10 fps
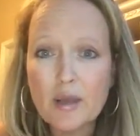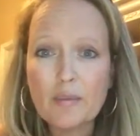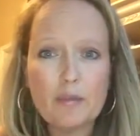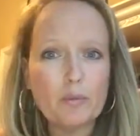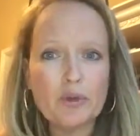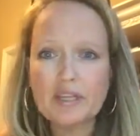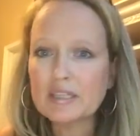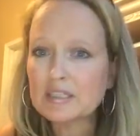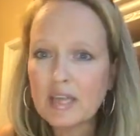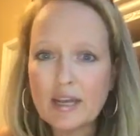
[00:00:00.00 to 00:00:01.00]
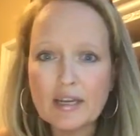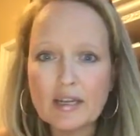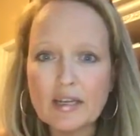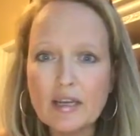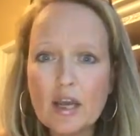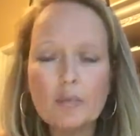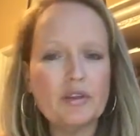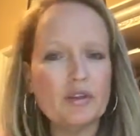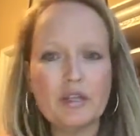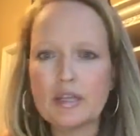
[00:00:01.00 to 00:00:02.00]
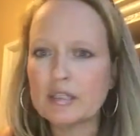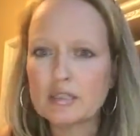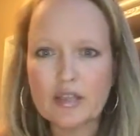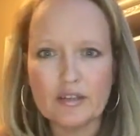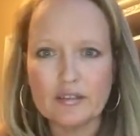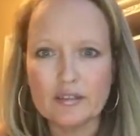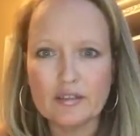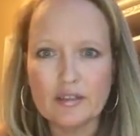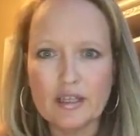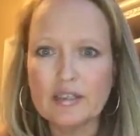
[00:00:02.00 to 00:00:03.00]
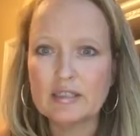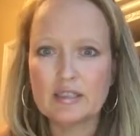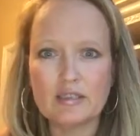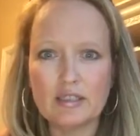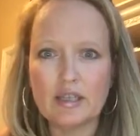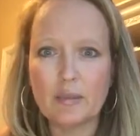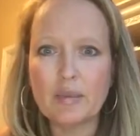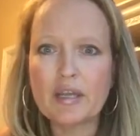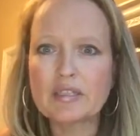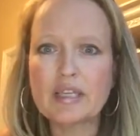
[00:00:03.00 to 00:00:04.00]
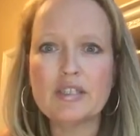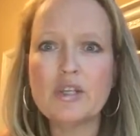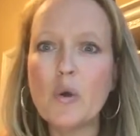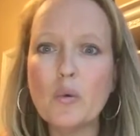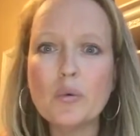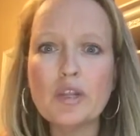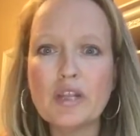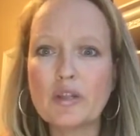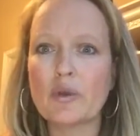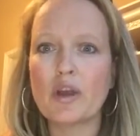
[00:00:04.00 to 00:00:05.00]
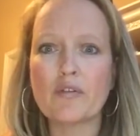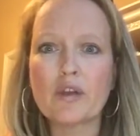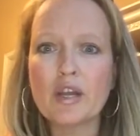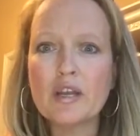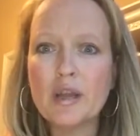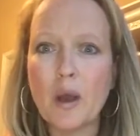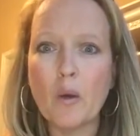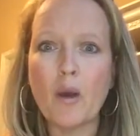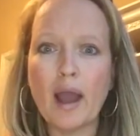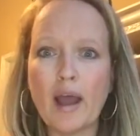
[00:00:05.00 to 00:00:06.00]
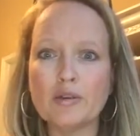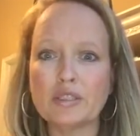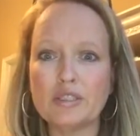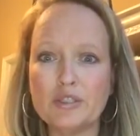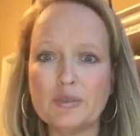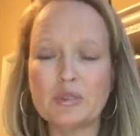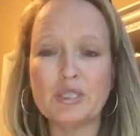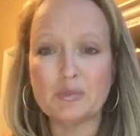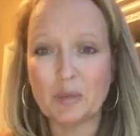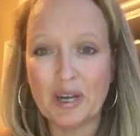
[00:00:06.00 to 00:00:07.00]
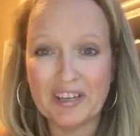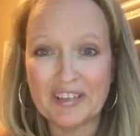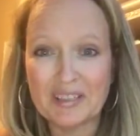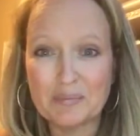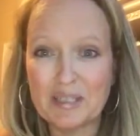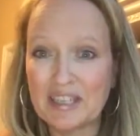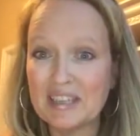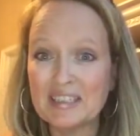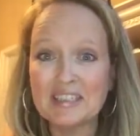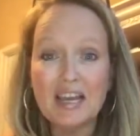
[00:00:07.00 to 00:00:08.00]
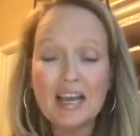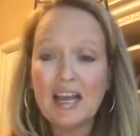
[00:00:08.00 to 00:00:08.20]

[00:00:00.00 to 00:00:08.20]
People get excited, but then they get scared. instantly because they don't think they're ever going to know how to use these products because